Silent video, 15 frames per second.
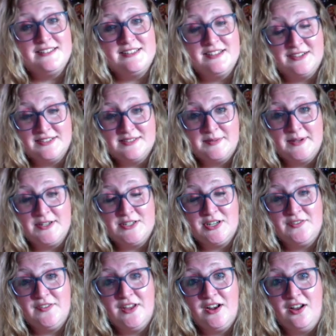is a picture of
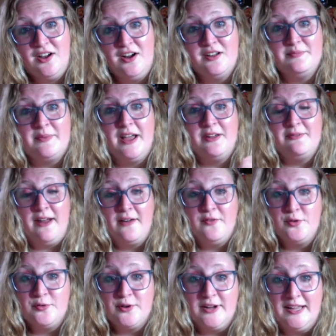it on my
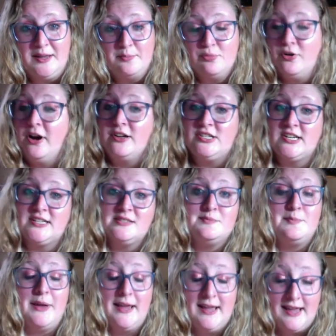Ravelry projects
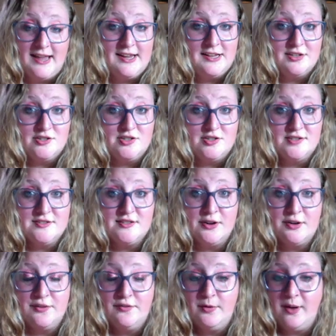page. So
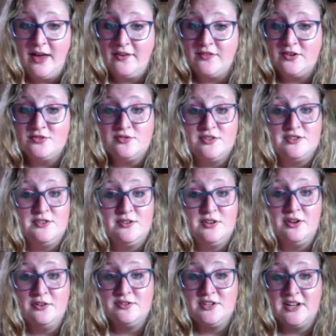if you have interest, you can
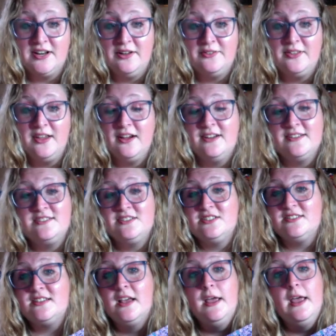go check it out there.
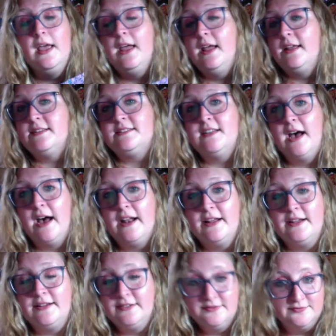It's not
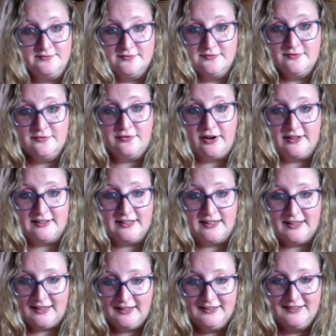a
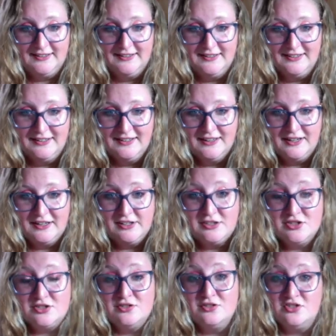friendly,
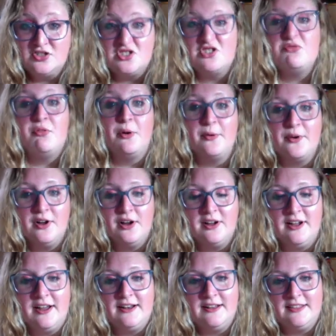just throw it on
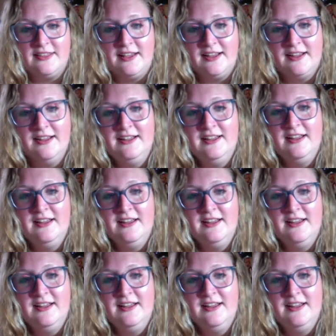kind of thing.